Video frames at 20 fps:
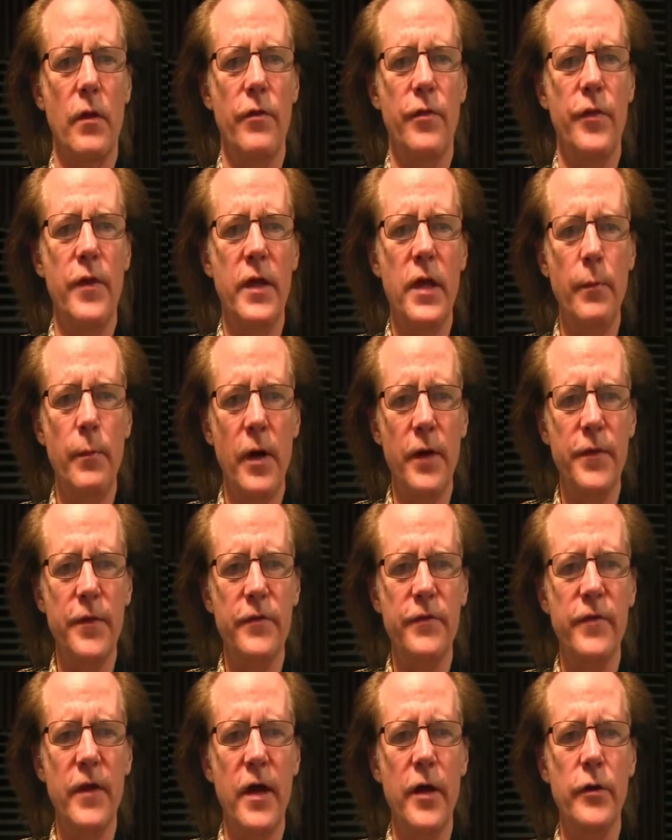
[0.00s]
think about the
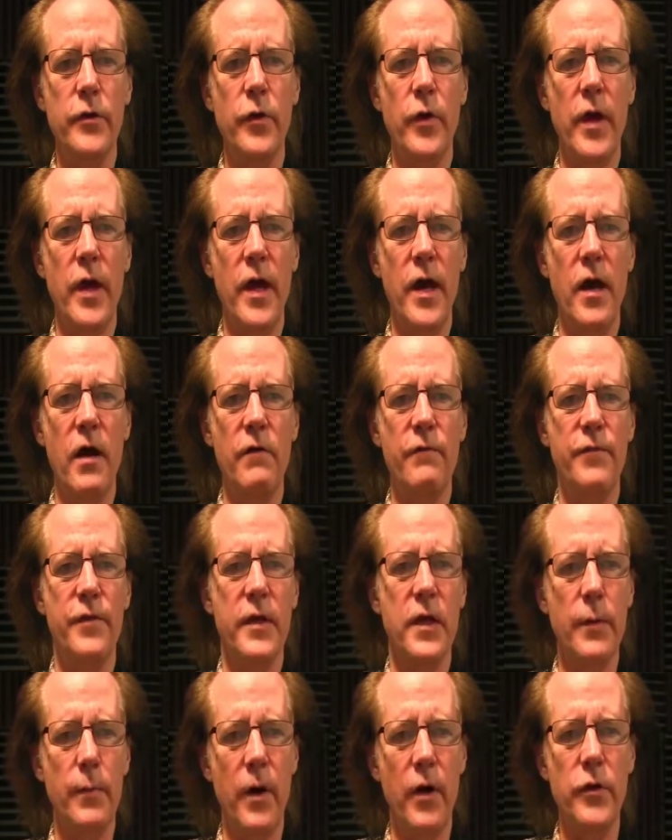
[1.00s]
sound you have,
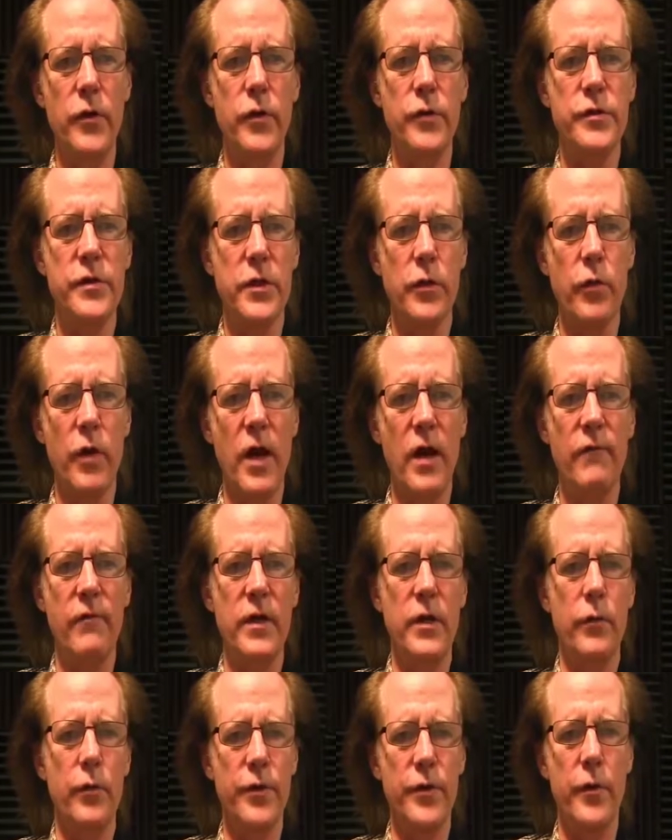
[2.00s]
think about using
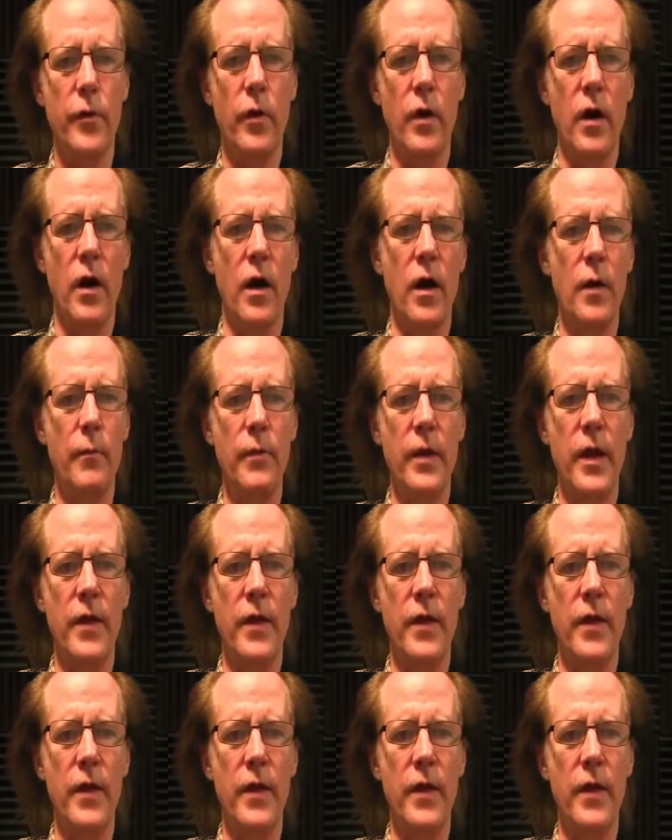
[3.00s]
gravity with your arm,